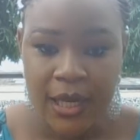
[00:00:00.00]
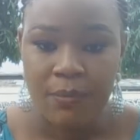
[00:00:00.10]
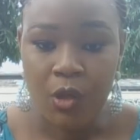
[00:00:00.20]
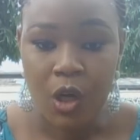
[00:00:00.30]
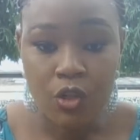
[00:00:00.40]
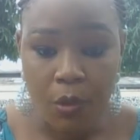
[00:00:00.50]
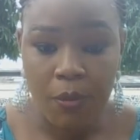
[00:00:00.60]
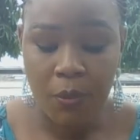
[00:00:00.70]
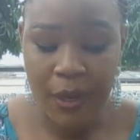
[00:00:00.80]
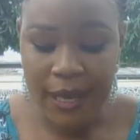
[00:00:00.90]
Because some
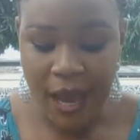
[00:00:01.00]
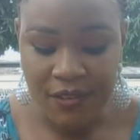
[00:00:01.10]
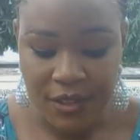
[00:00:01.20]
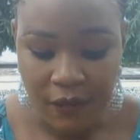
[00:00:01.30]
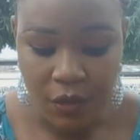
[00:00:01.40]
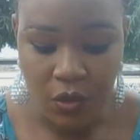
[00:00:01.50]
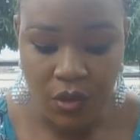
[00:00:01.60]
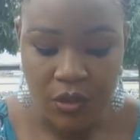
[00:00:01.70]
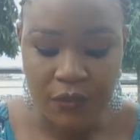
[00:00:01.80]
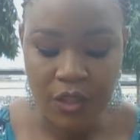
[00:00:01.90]
people, when they have this
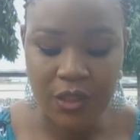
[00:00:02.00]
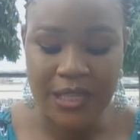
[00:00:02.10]
staphylococcus infection,